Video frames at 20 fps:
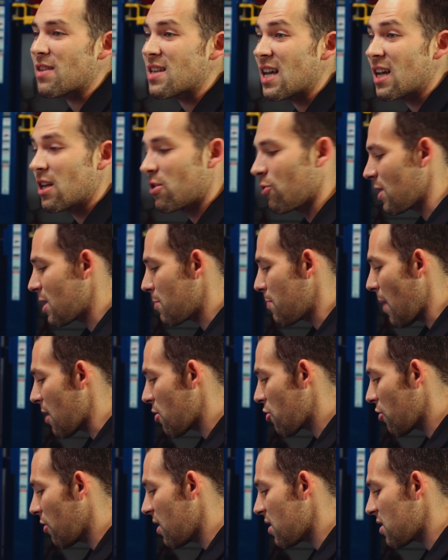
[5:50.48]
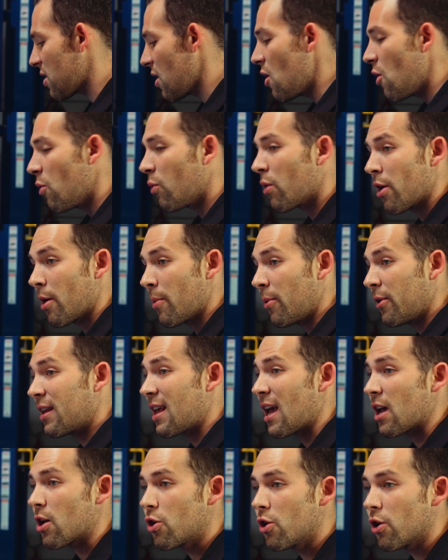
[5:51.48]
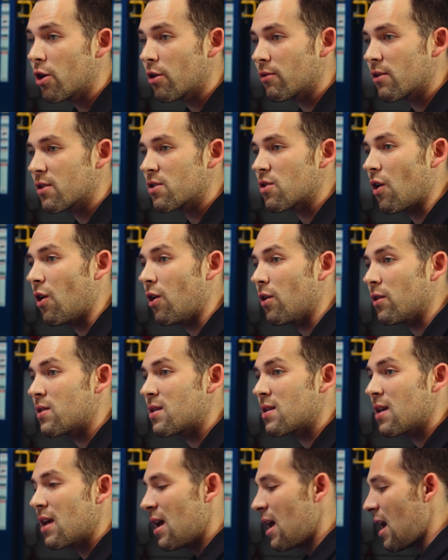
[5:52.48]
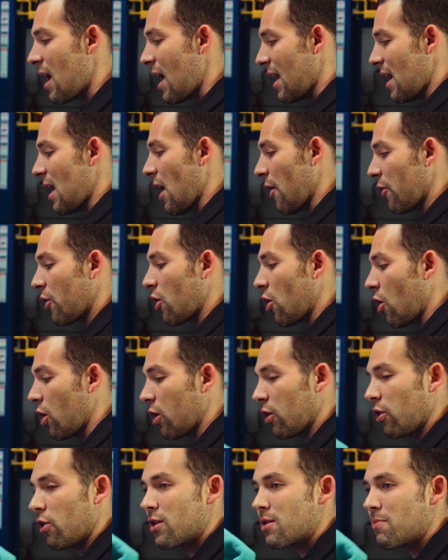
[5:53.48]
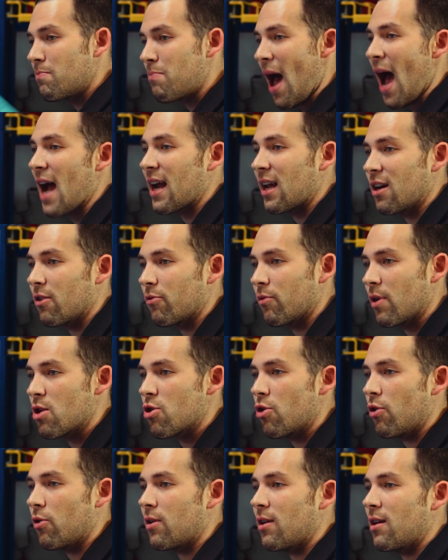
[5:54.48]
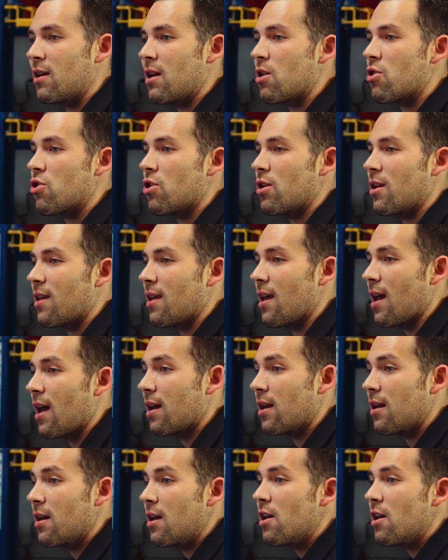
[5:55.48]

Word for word: to take it to a specialist. We were able to get good results, and now the car looks back in original condition again.